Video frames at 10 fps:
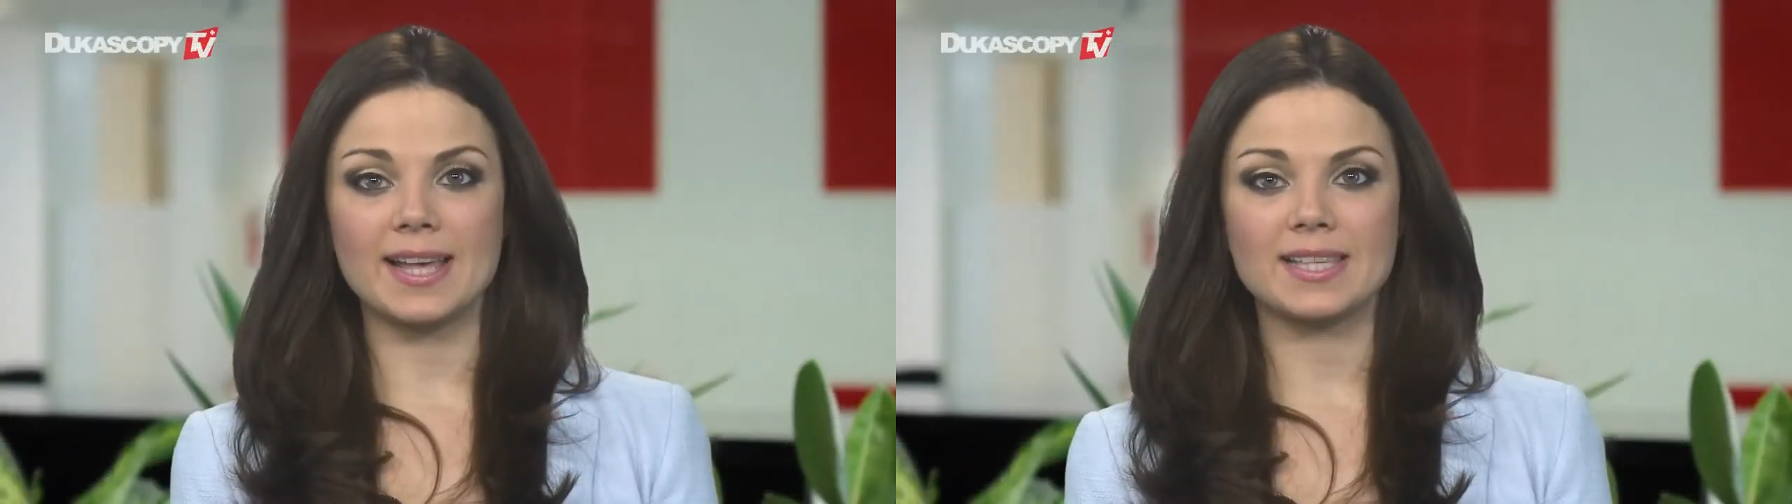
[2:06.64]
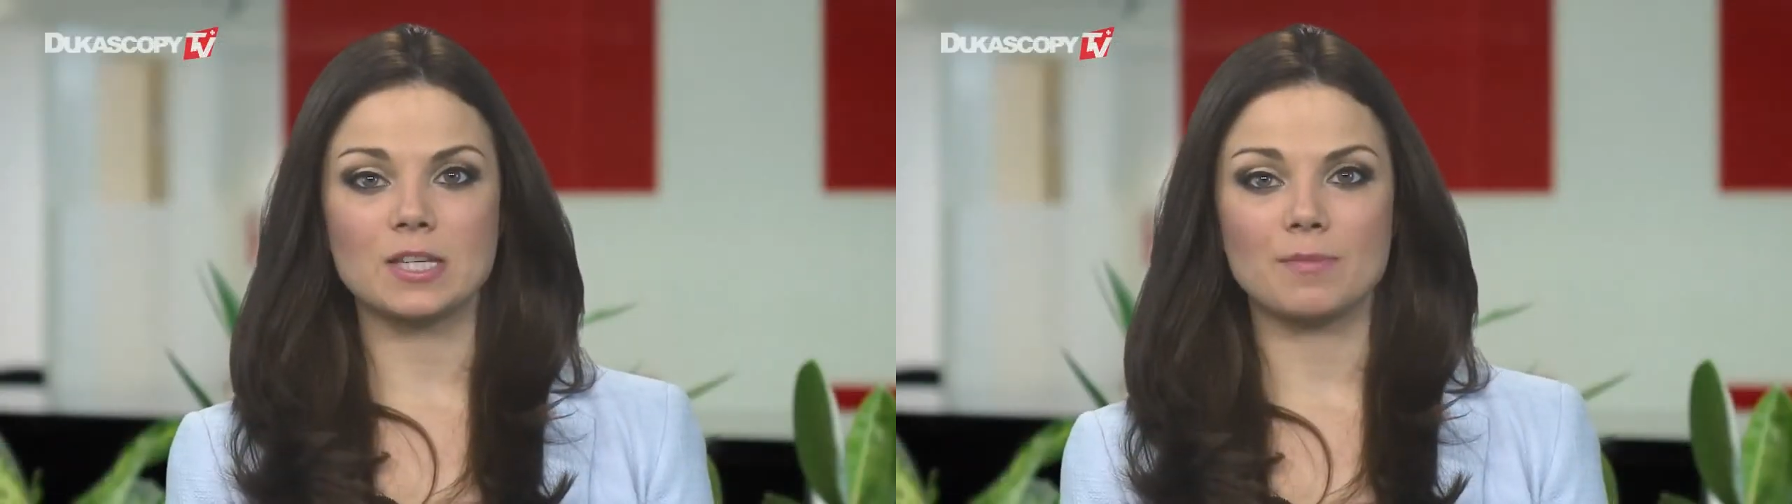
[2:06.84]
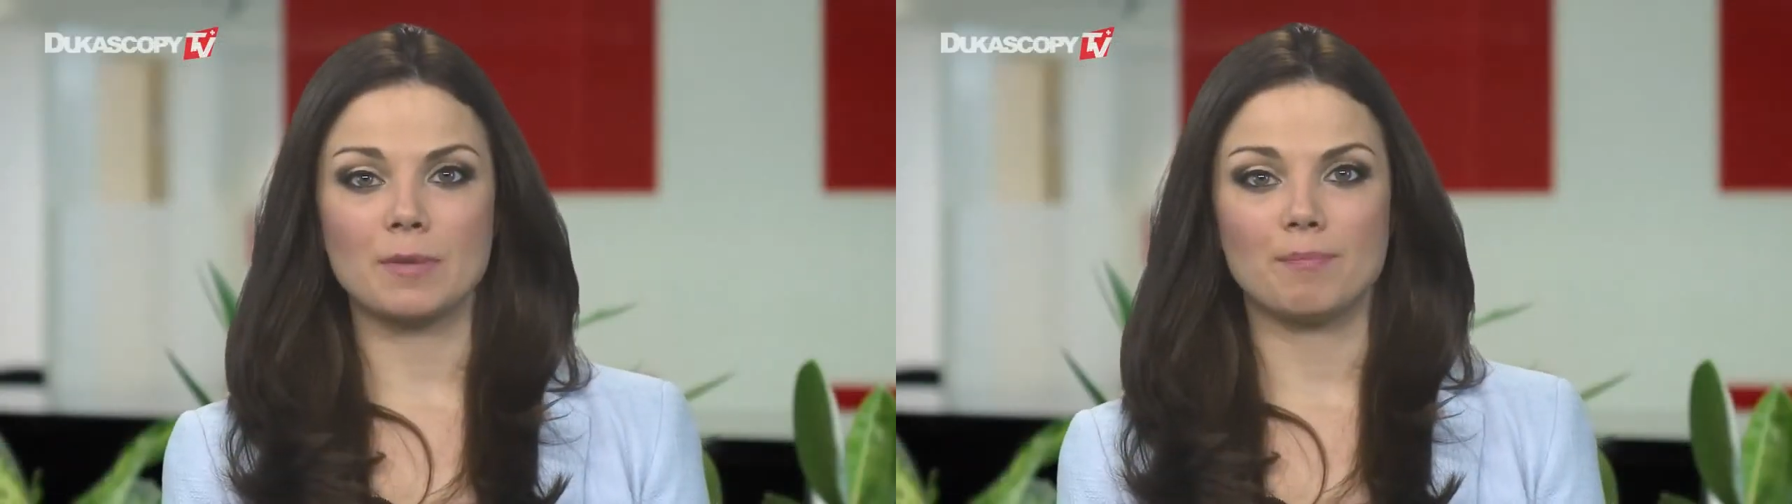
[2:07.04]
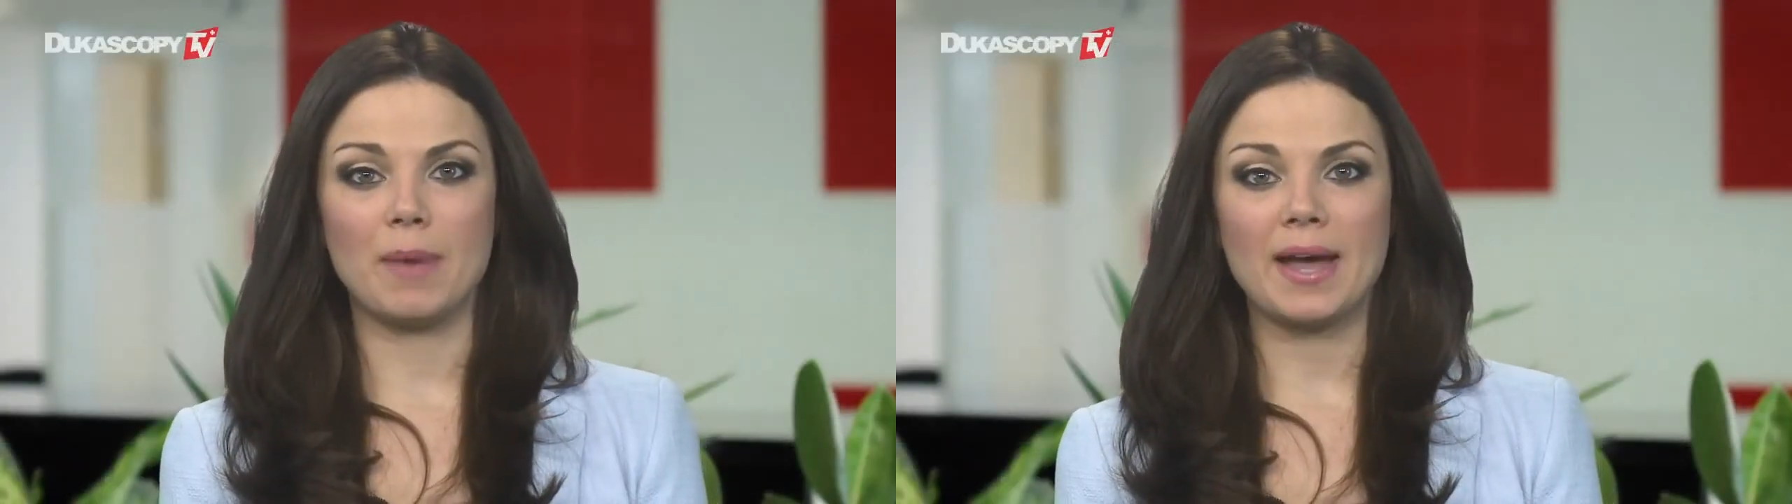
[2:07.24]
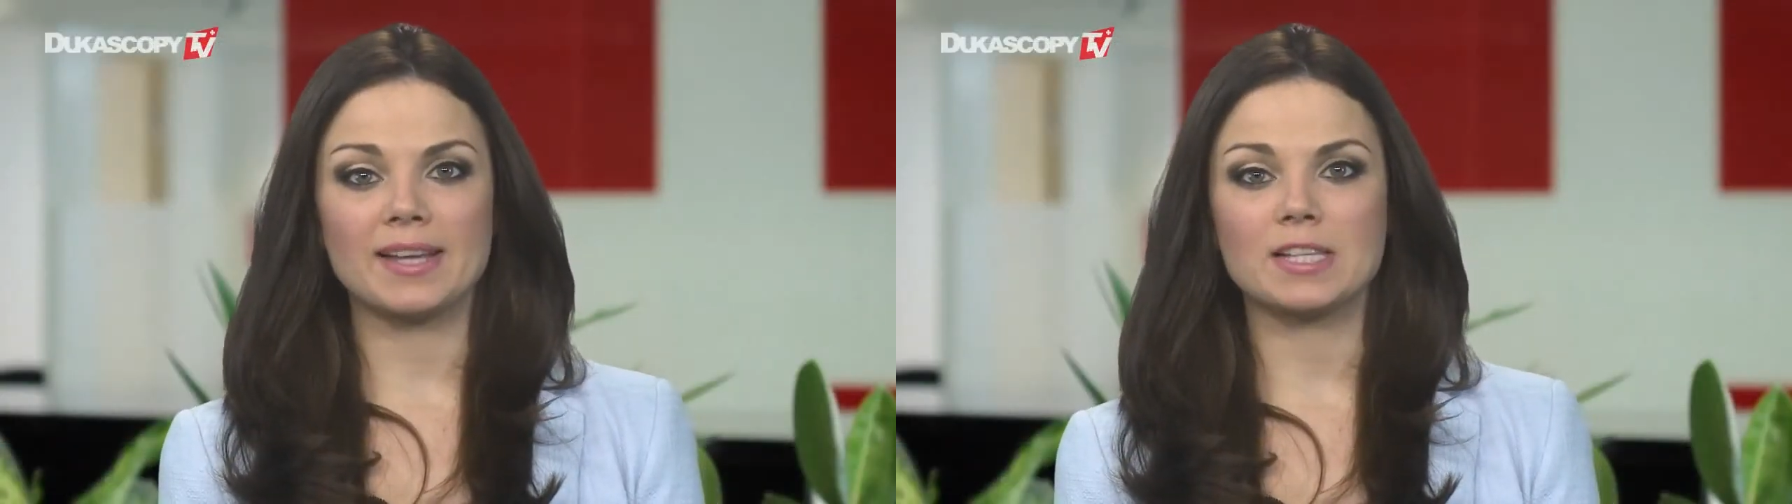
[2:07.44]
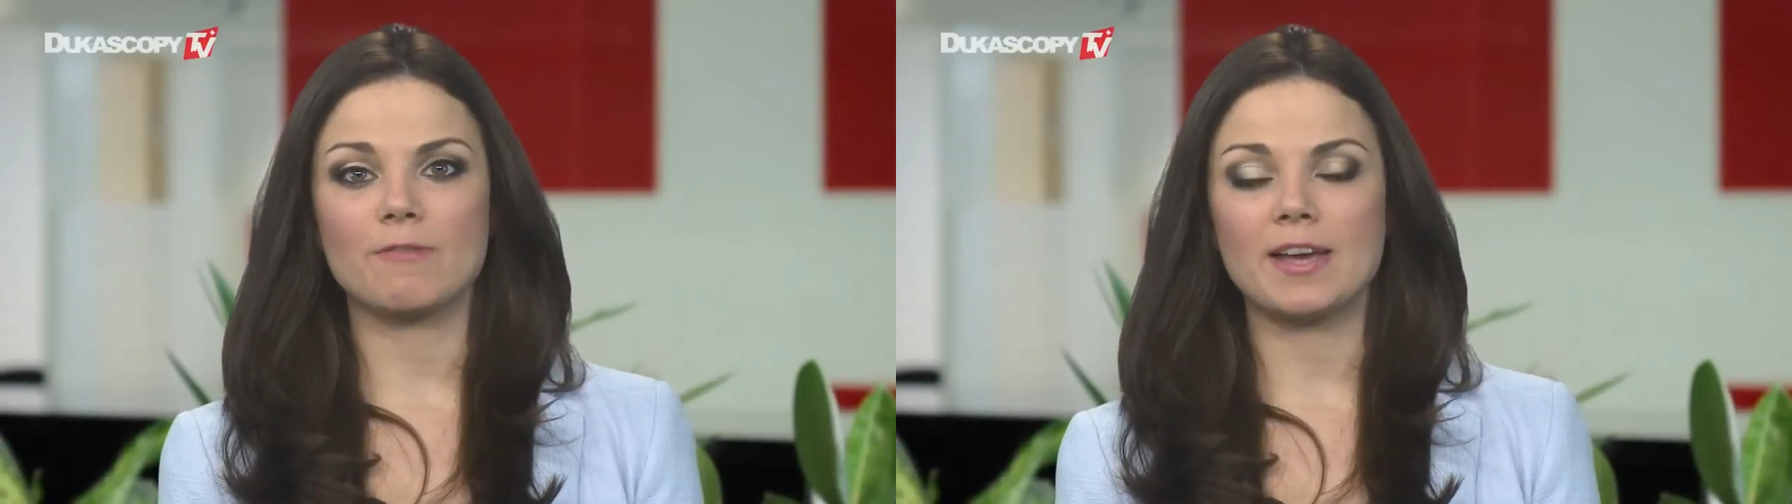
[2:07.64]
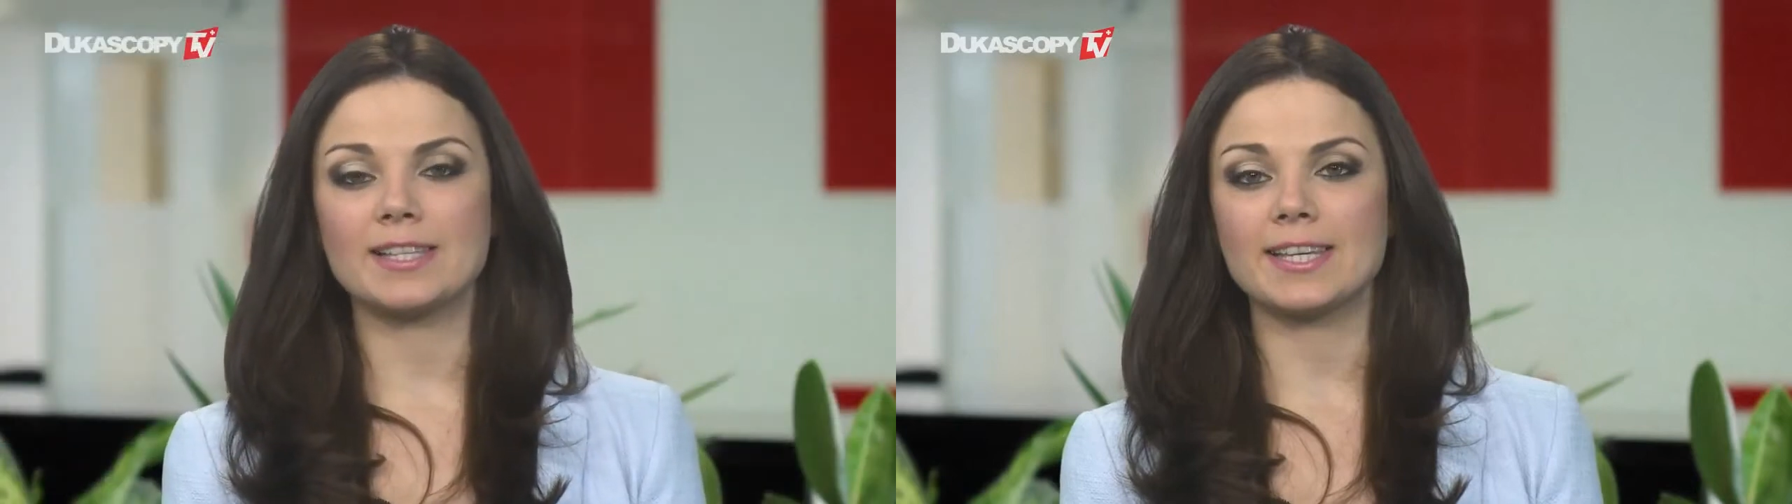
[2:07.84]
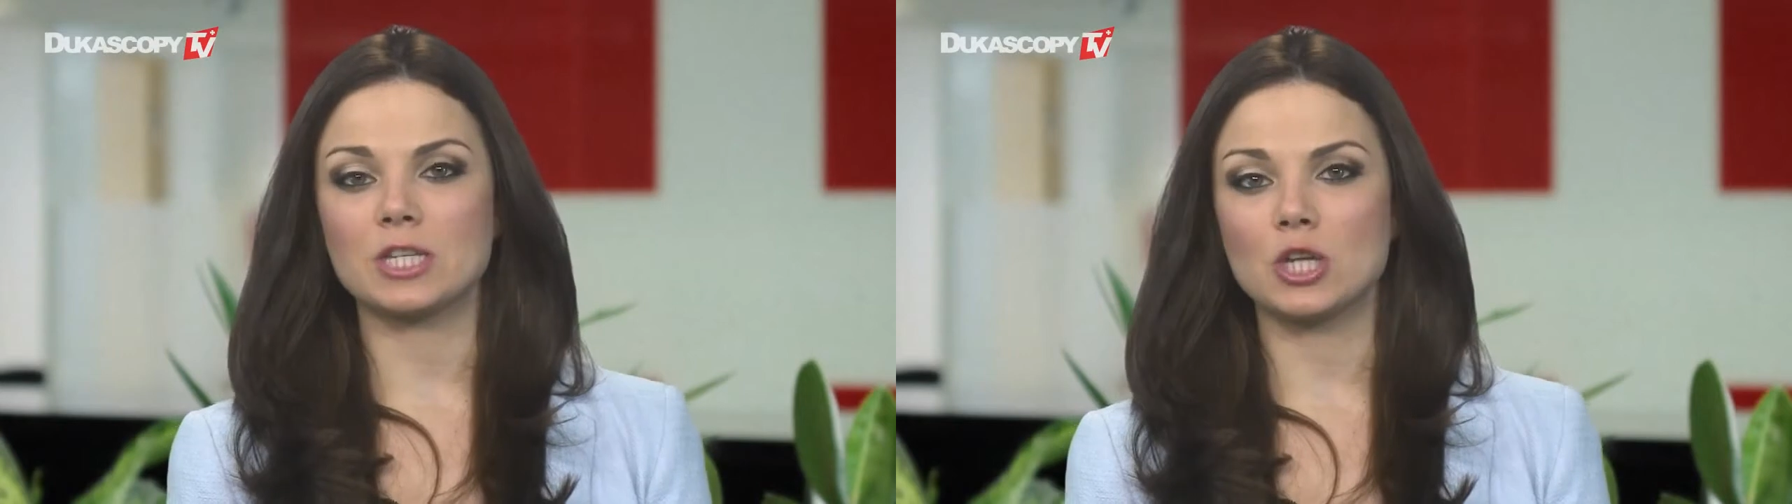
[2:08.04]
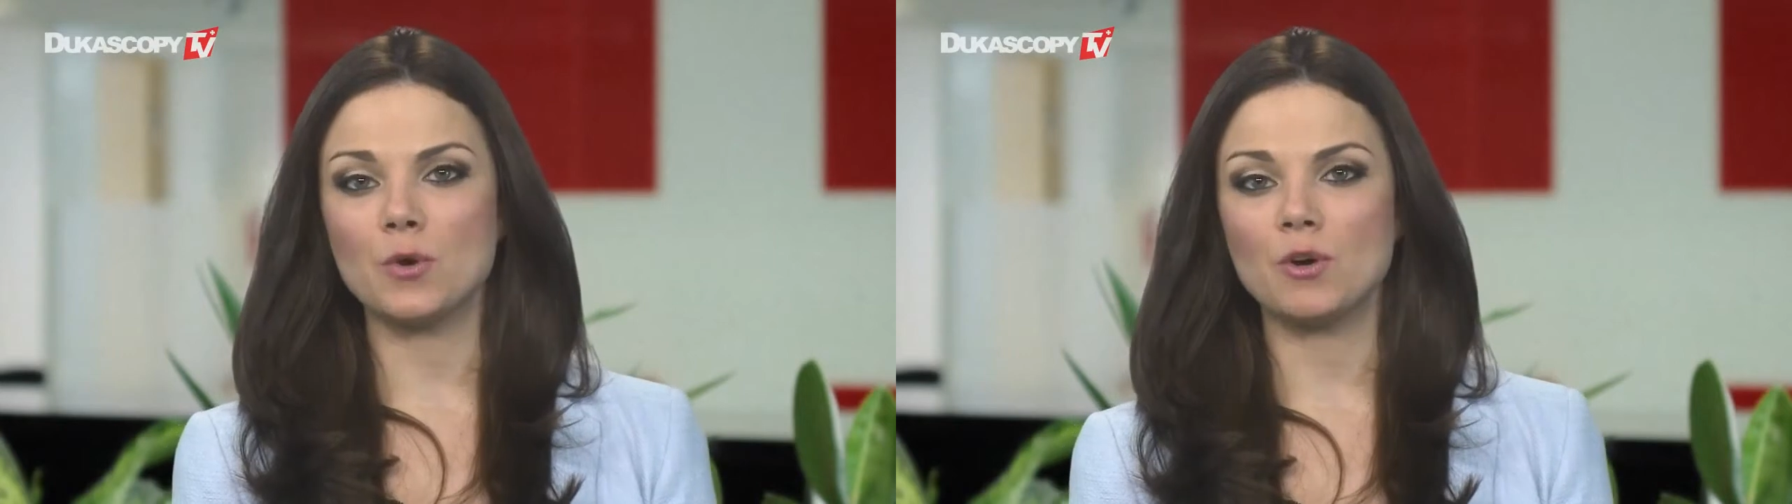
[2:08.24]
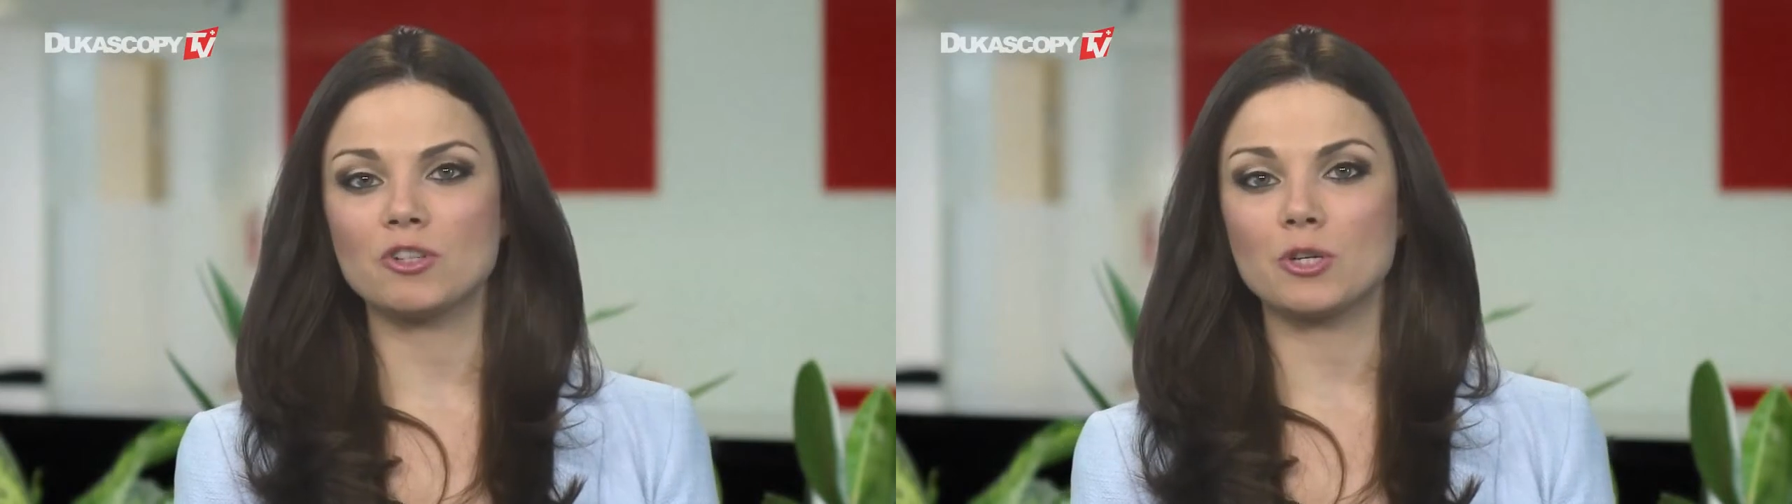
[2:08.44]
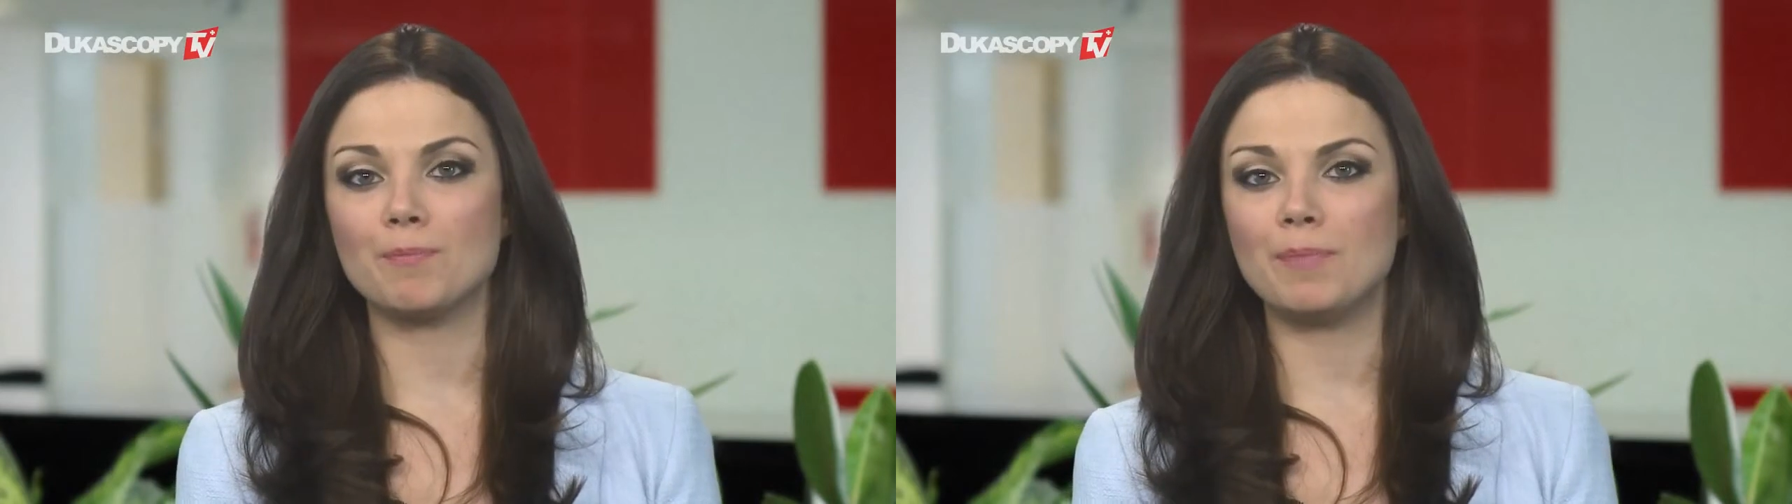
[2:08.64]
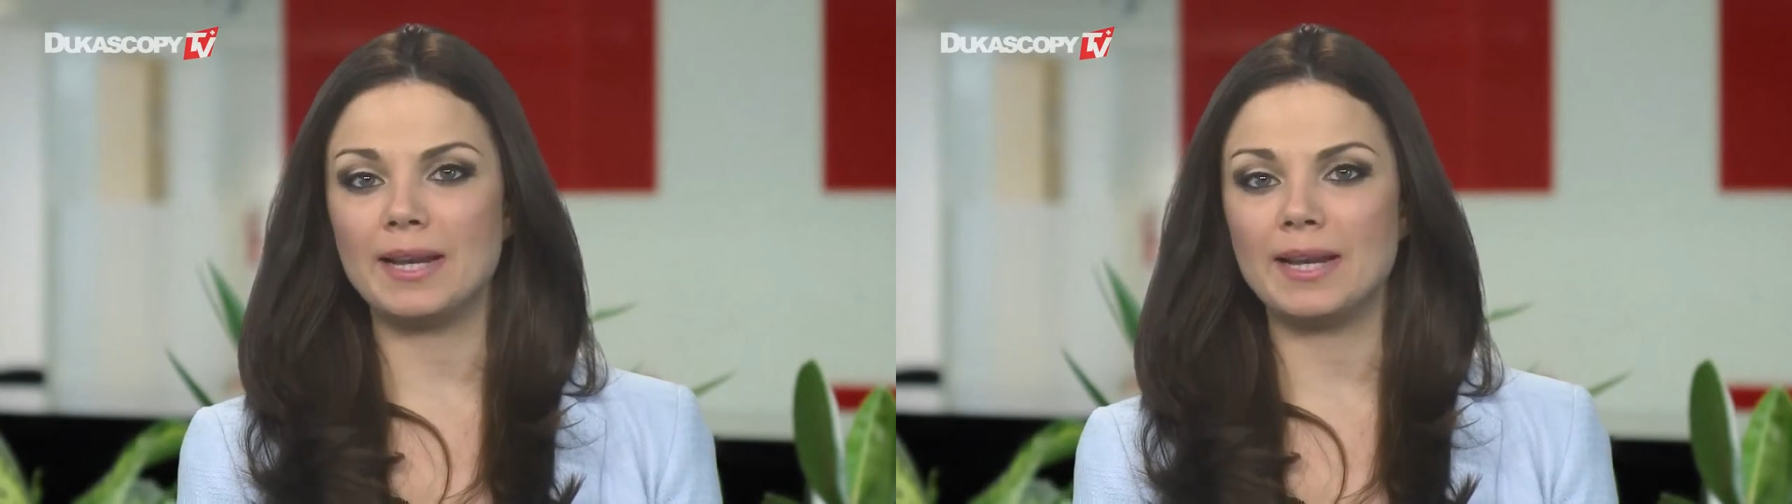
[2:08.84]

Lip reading: estimate banks face a $200